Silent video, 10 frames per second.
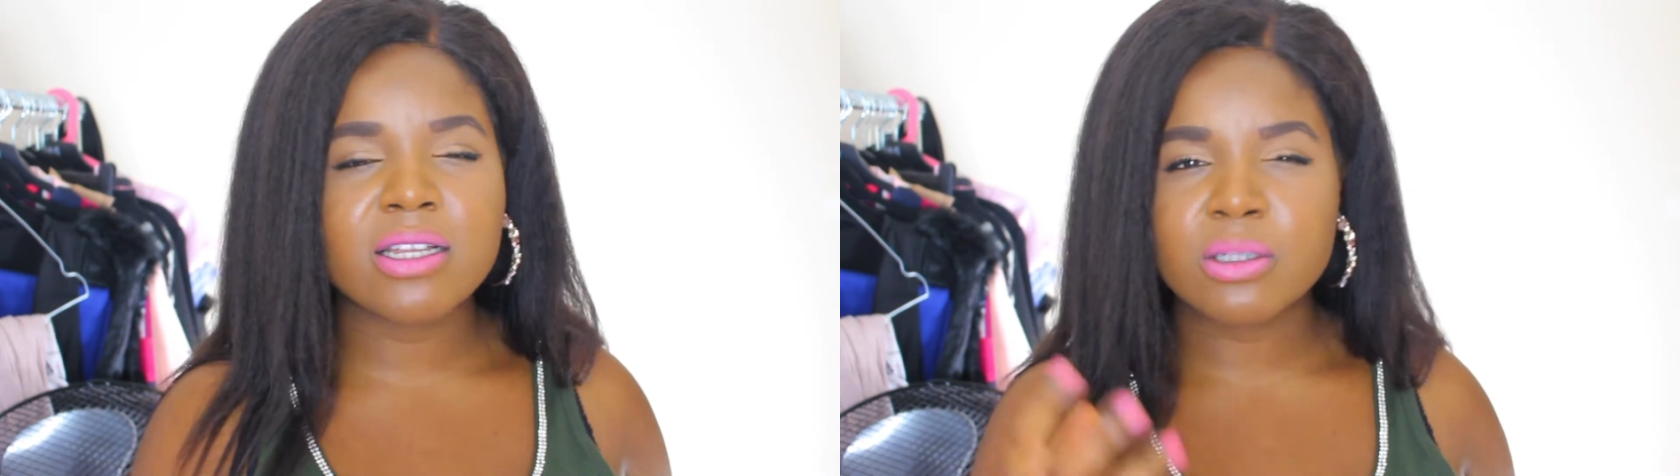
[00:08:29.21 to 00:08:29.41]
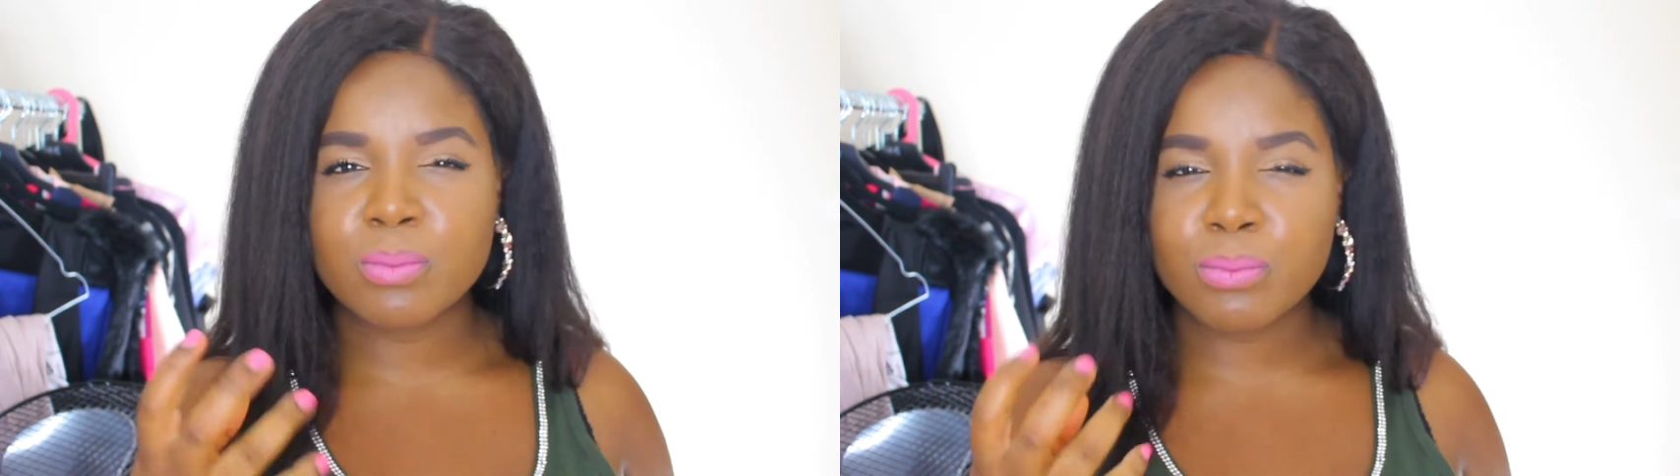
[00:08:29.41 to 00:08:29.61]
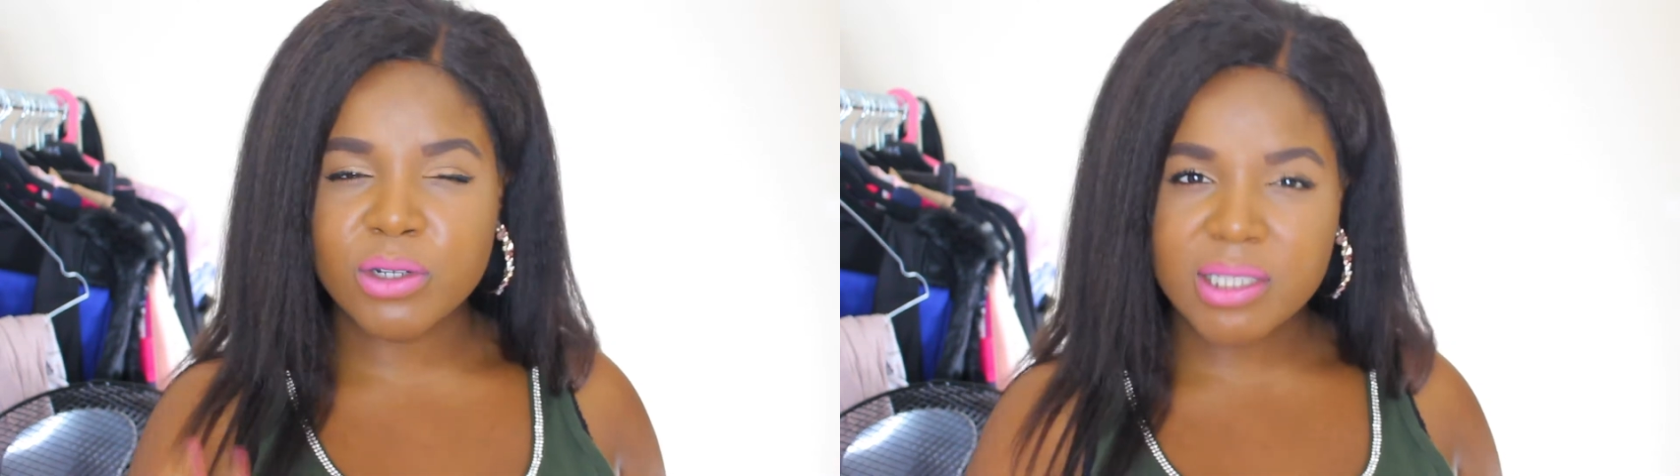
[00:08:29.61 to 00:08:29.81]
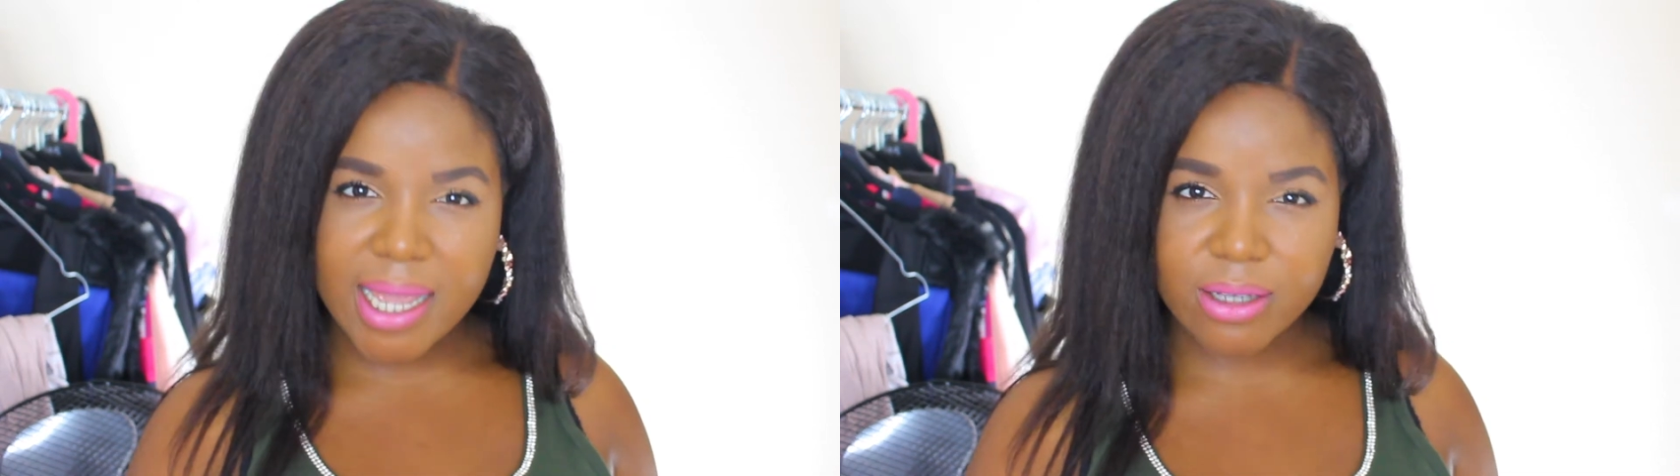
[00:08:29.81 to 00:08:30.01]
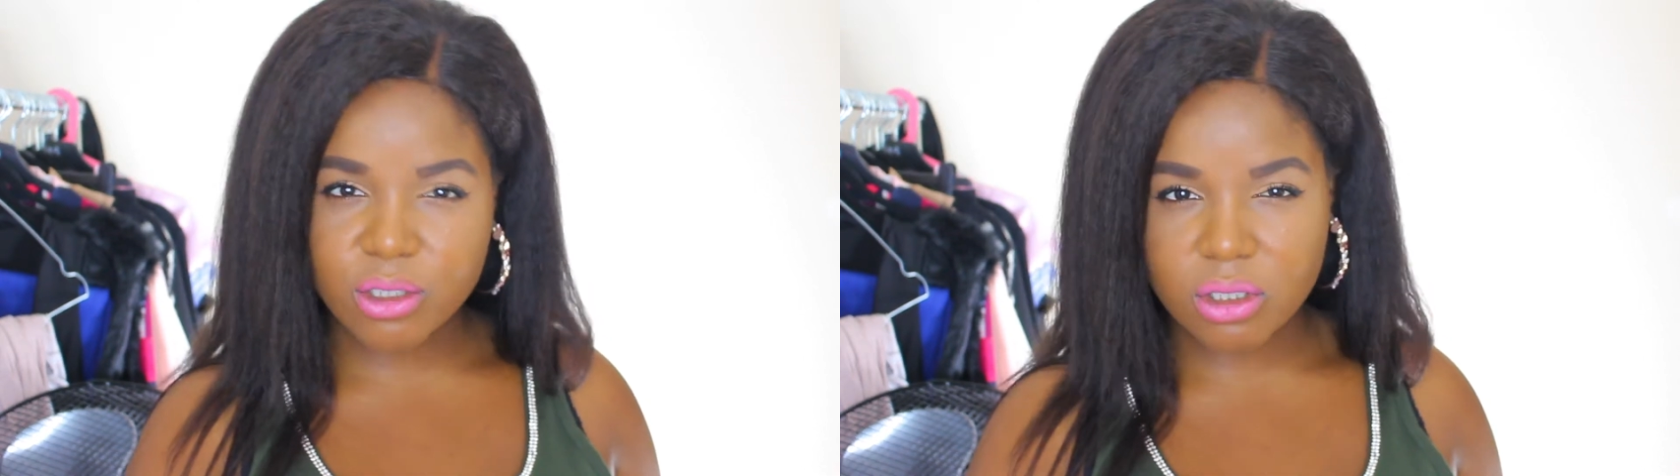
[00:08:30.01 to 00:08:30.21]
there's
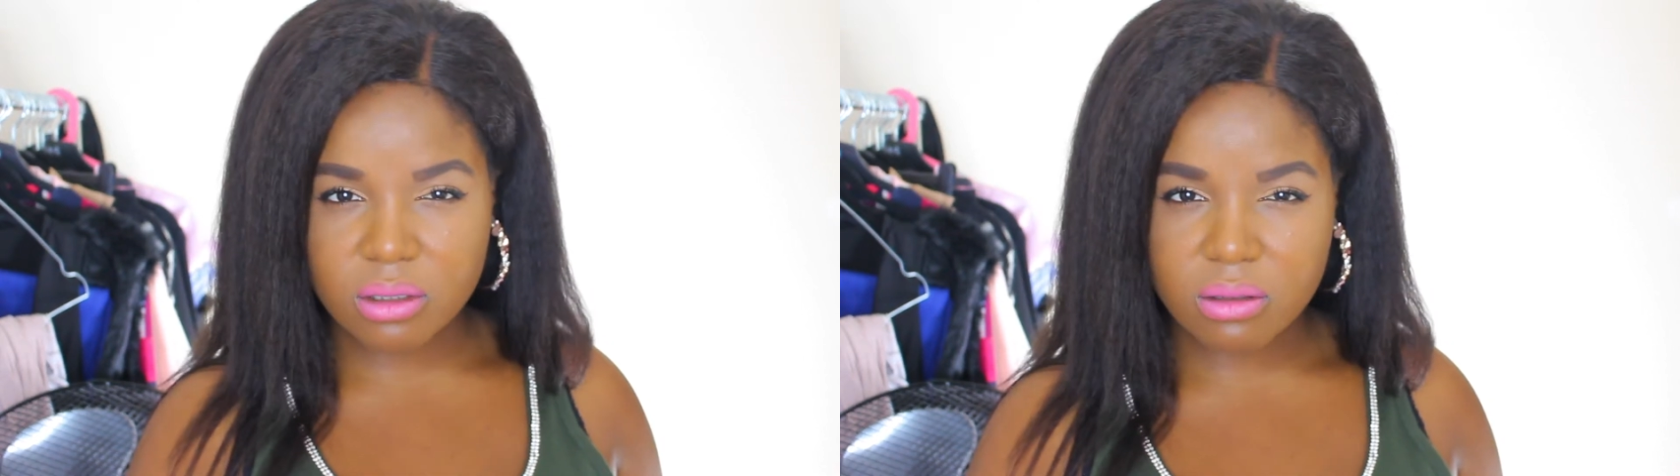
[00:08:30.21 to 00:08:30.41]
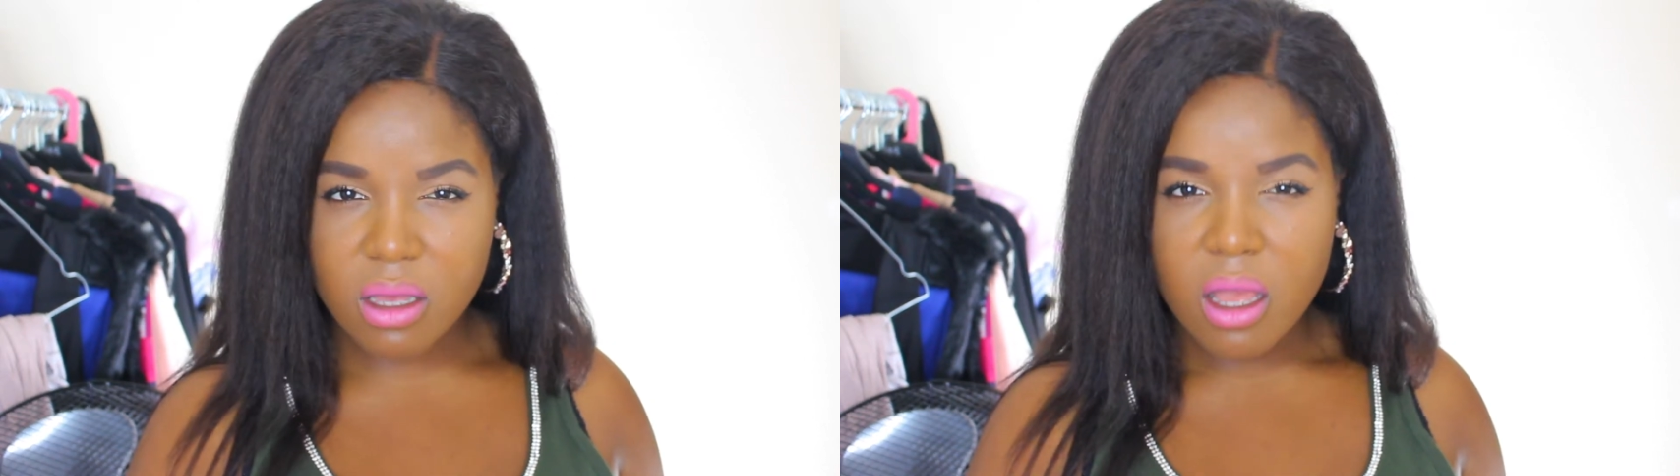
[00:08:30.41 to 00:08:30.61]
protection.